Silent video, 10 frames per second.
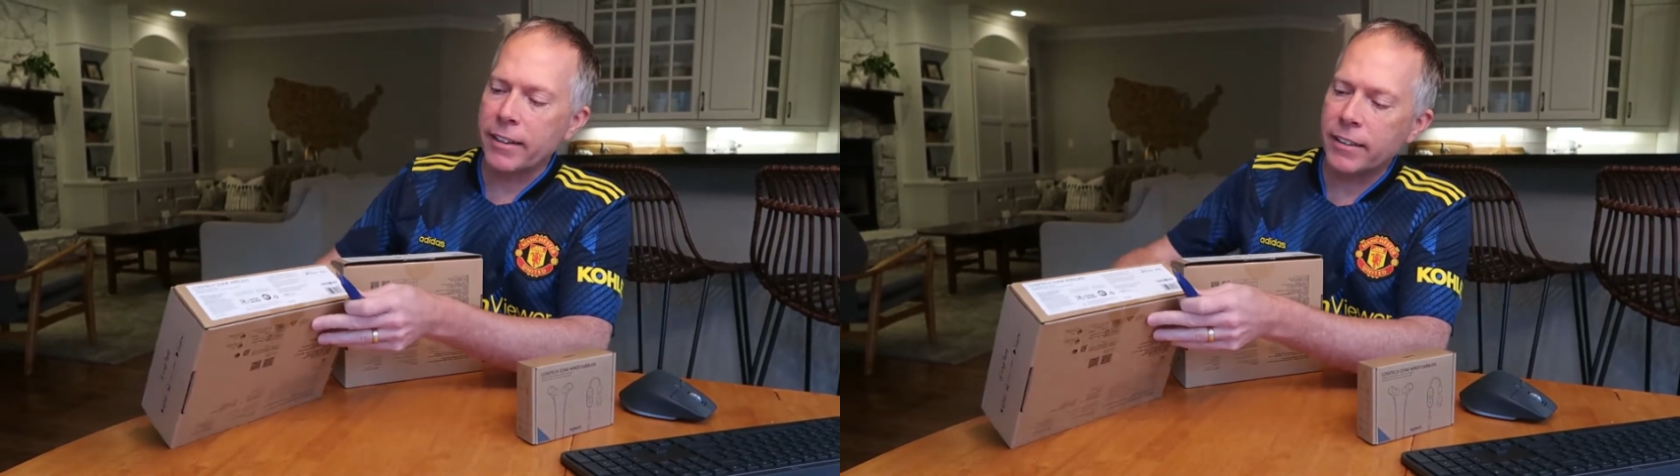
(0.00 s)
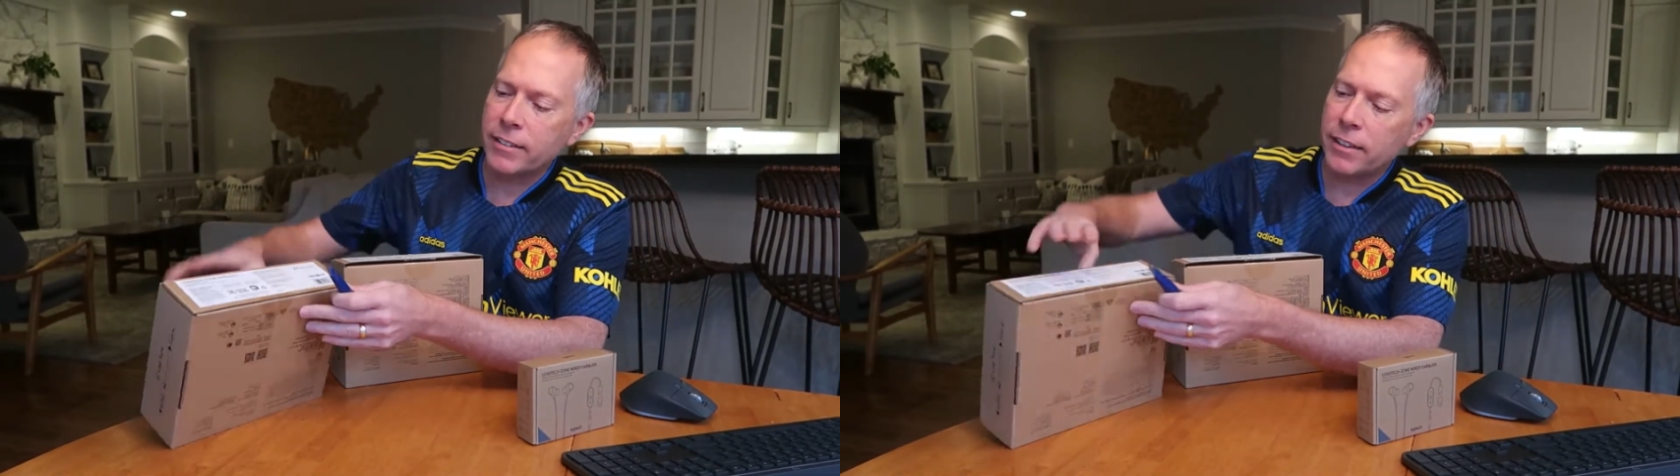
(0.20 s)

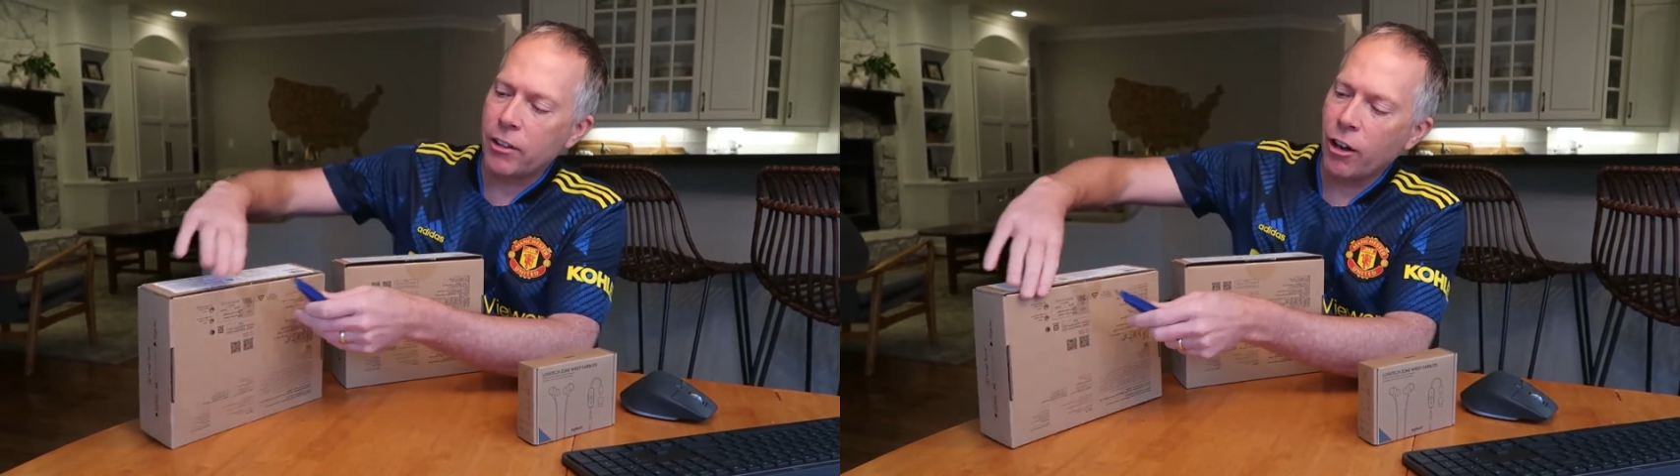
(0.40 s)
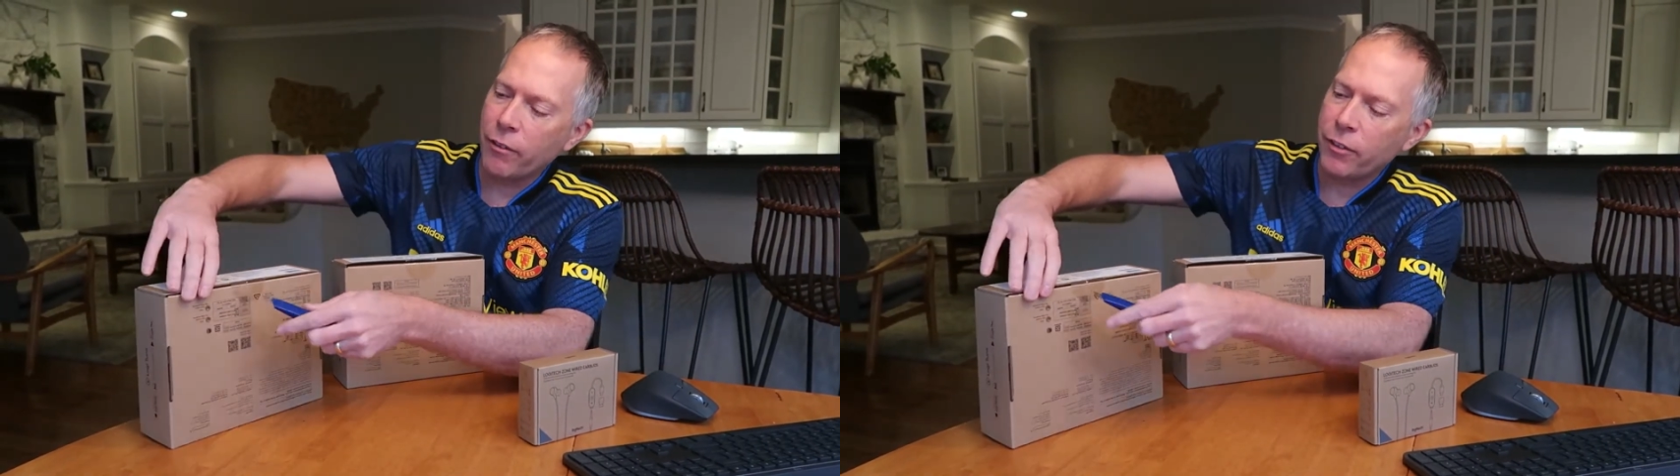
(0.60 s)
into the
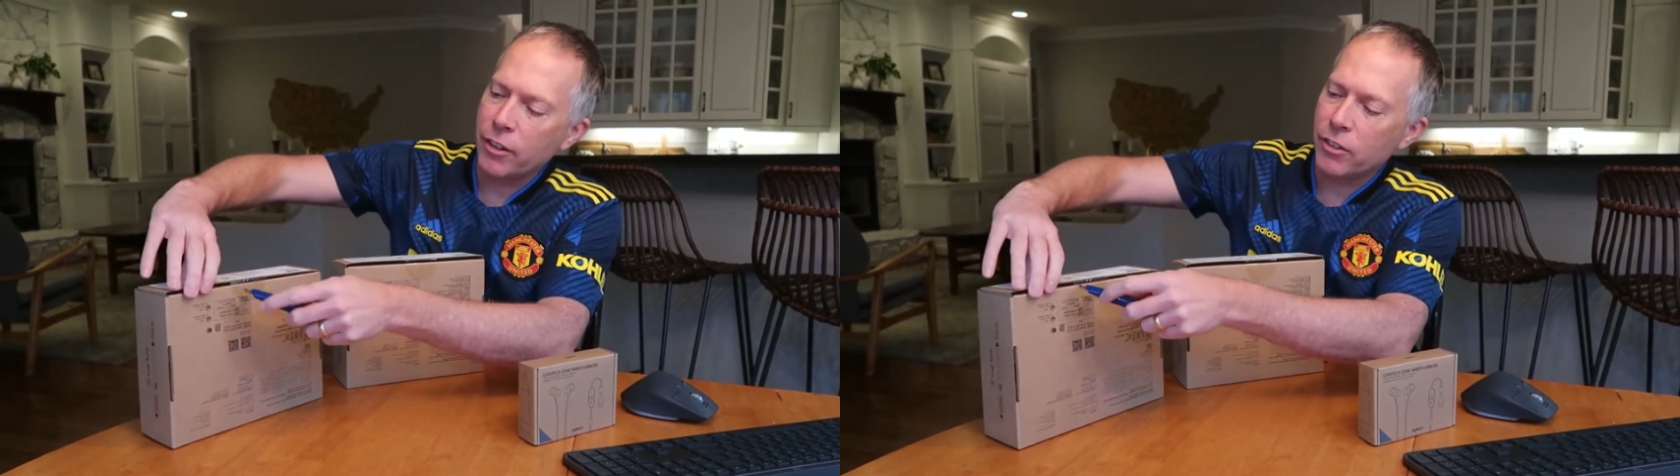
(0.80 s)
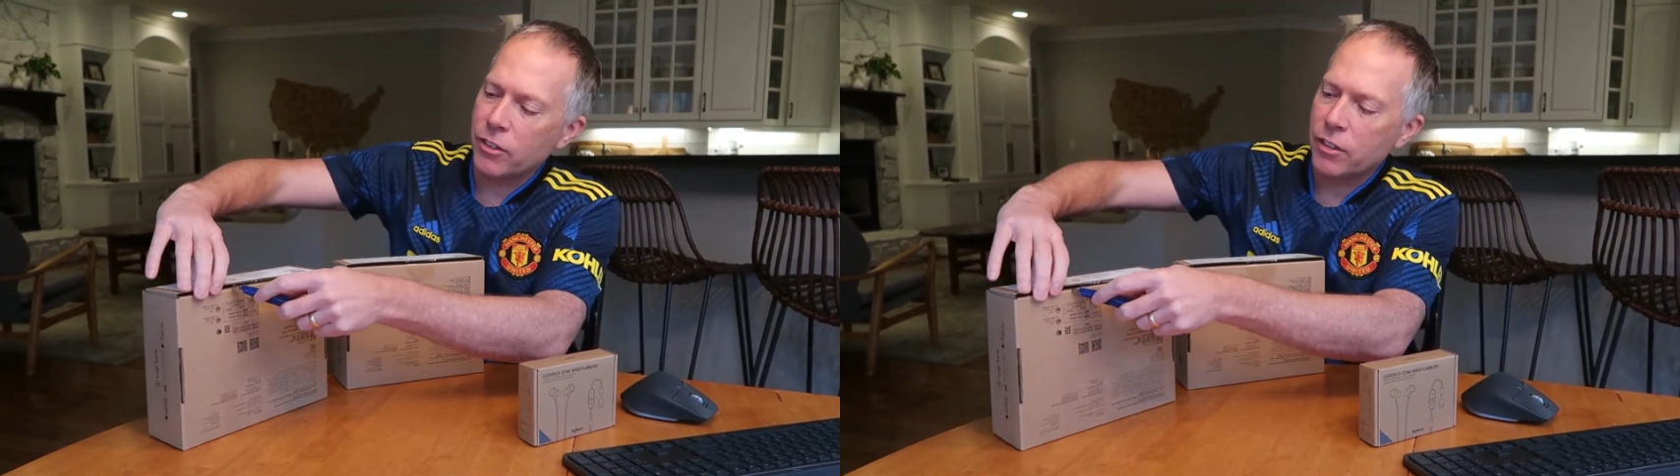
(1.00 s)

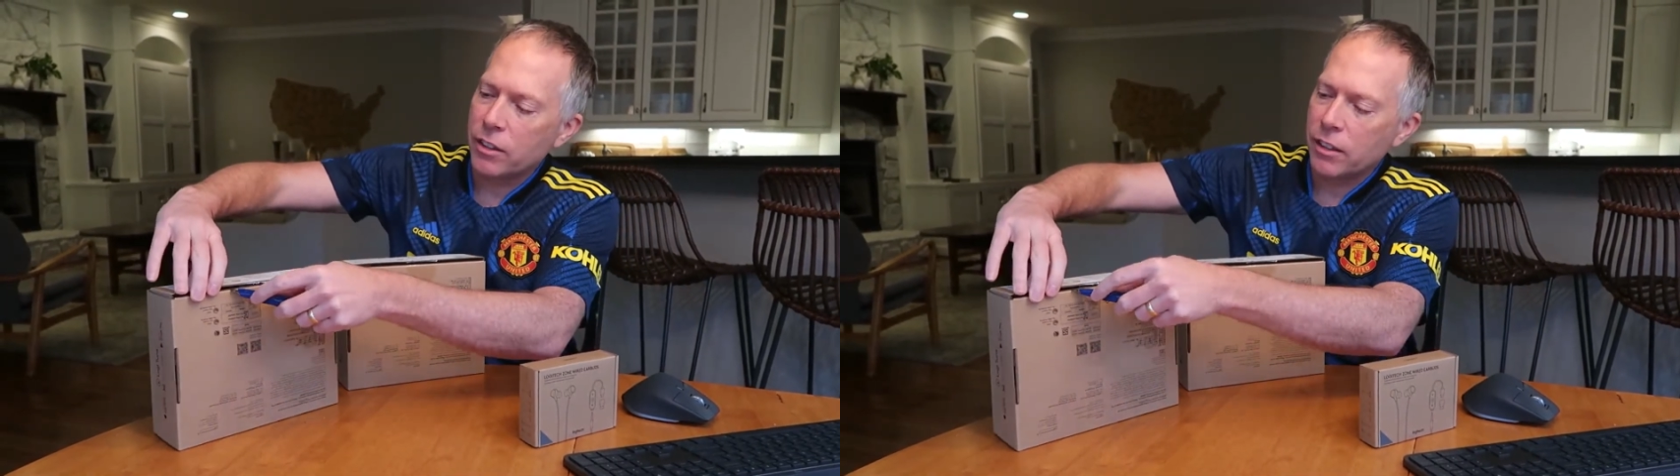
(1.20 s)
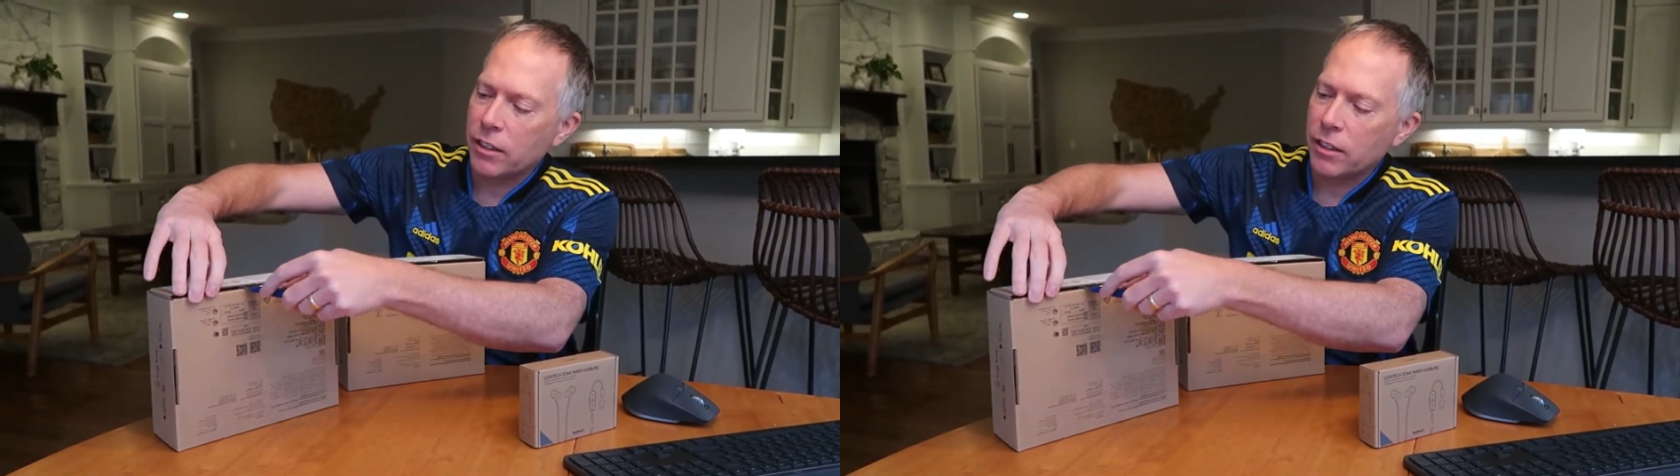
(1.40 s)
office,